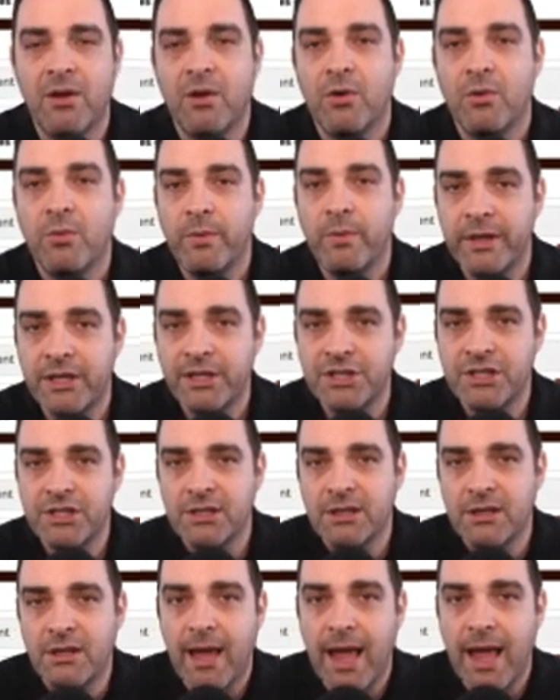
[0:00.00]
which
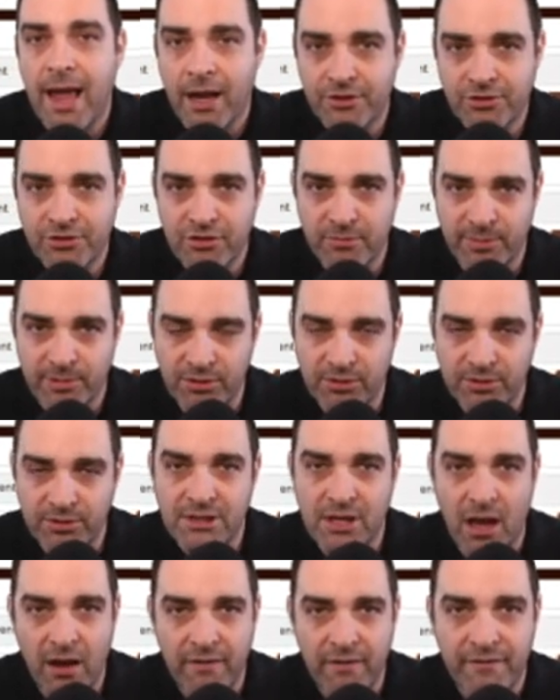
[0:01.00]
attributes
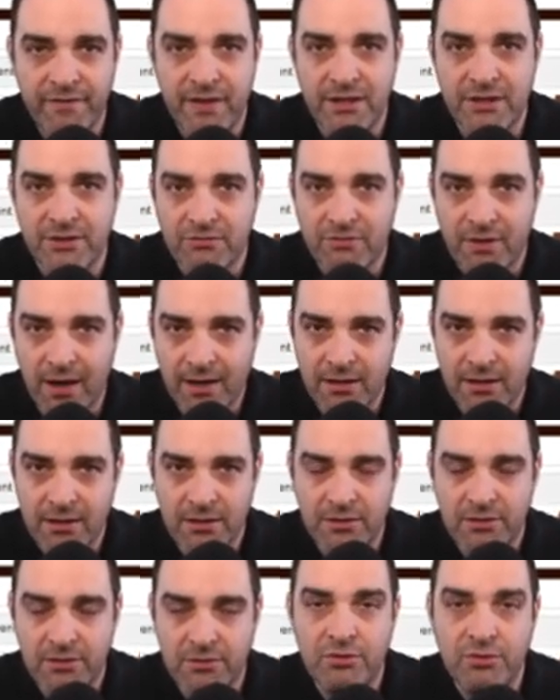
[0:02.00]
of this
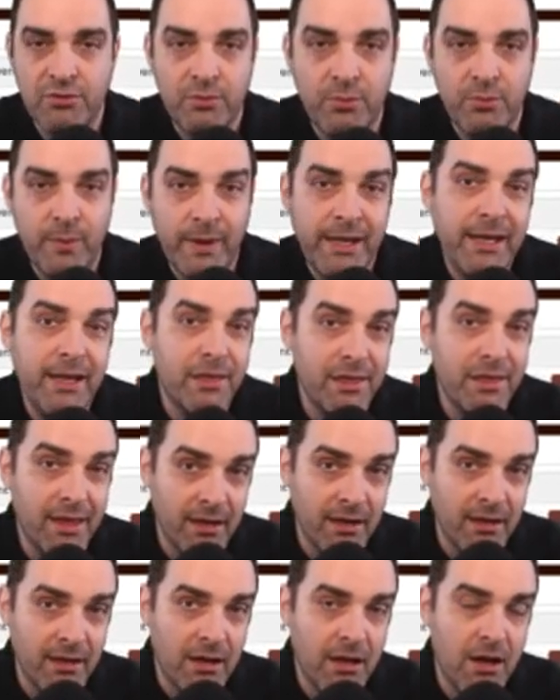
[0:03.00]
record do we
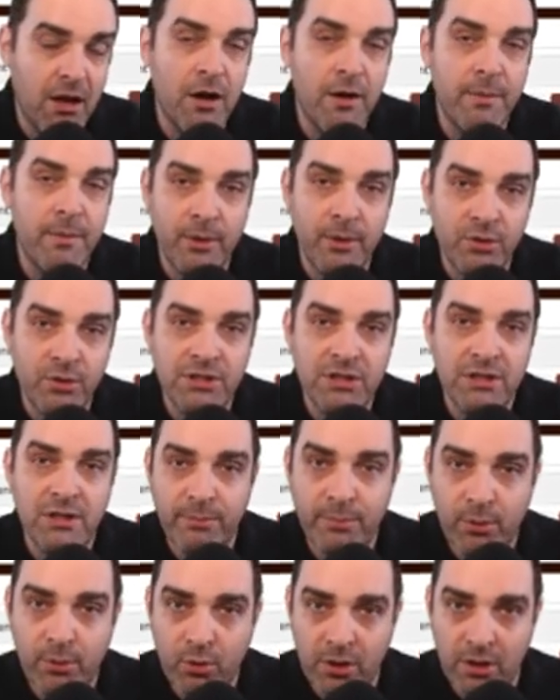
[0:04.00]
think are most
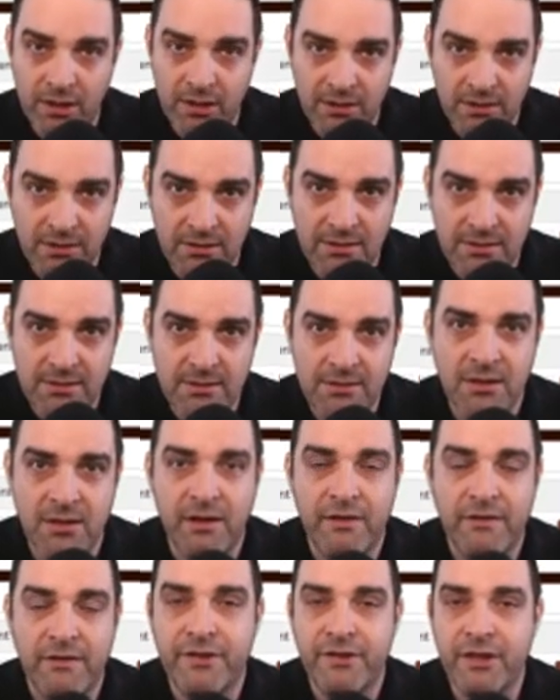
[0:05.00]
important
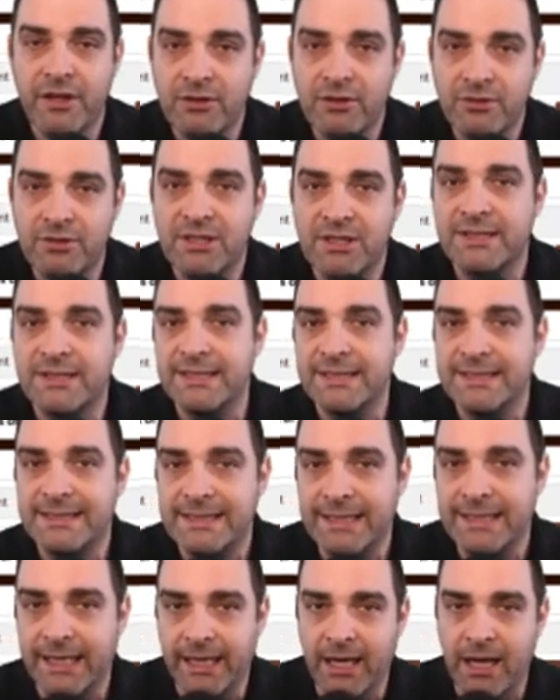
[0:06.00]
for the user to
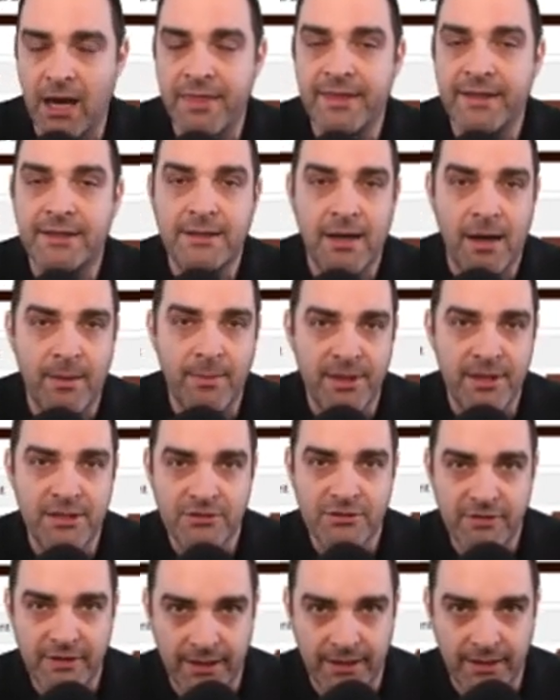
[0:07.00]
see on the top of the
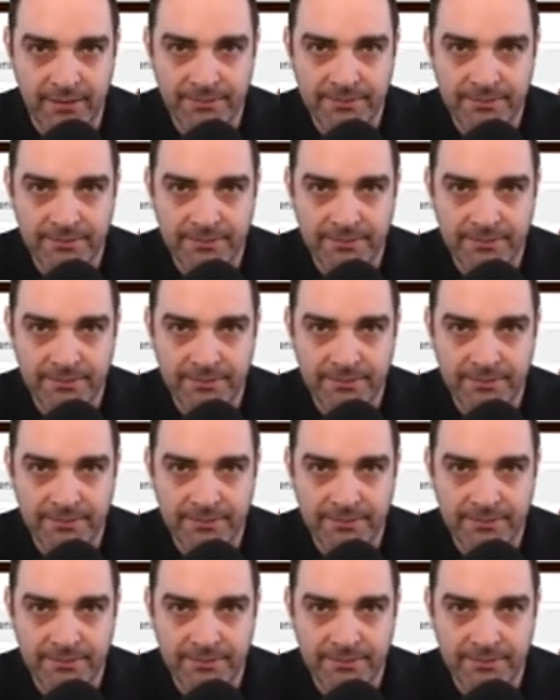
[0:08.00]
screen.